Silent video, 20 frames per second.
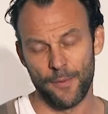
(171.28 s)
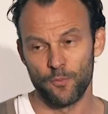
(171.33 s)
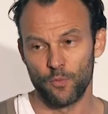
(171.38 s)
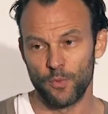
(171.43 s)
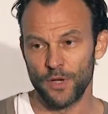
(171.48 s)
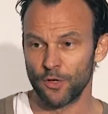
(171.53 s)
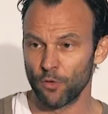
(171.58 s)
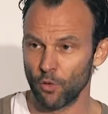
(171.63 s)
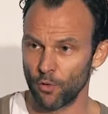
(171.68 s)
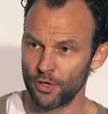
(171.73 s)

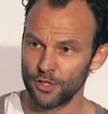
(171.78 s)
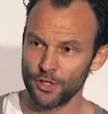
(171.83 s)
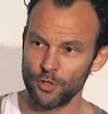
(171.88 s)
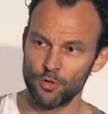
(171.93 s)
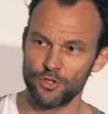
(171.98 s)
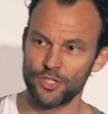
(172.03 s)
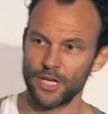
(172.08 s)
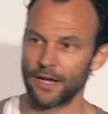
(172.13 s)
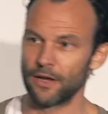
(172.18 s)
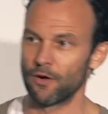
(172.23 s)
We
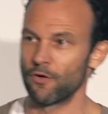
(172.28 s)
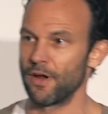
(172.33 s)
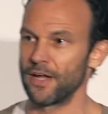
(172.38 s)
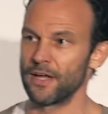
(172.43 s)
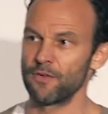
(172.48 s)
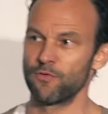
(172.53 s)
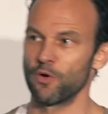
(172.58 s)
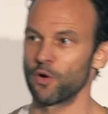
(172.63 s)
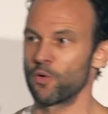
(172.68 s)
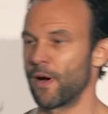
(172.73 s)
knew each other
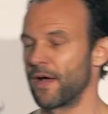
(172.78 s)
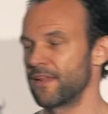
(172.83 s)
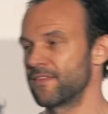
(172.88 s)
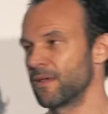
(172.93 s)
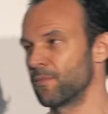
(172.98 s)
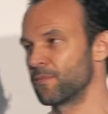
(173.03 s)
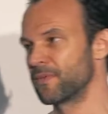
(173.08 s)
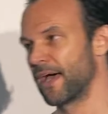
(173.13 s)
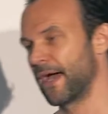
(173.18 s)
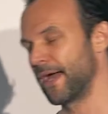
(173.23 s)
already for quite
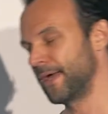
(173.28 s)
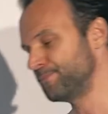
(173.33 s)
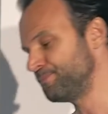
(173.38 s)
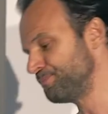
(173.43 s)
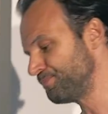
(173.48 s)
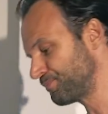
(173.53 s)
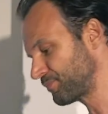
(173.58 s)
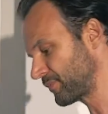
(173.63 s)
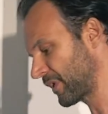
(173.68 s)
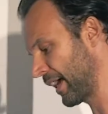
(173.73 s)
some
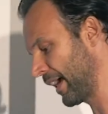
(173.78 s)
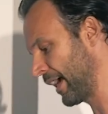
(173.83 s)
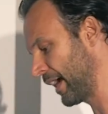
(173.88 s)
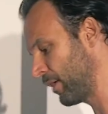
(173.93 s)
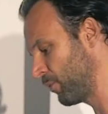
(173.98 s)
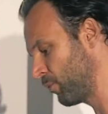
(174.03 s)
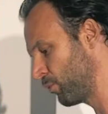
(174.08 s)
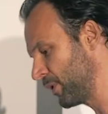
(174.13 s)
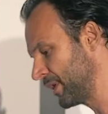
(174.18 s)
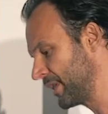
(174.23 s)
time.
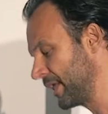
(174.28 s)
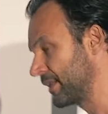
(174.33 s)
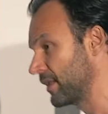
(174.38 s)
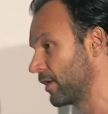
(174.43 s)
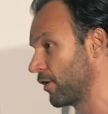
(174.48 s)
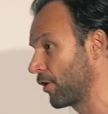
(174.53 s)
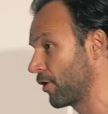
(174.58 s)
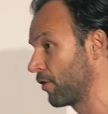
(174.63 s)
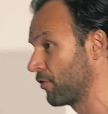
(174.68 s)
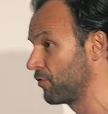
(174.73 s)
We did a
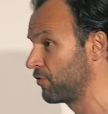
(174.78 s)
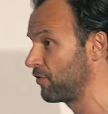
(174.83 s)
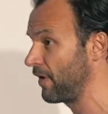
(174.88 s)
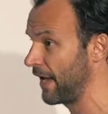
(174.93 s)
lot of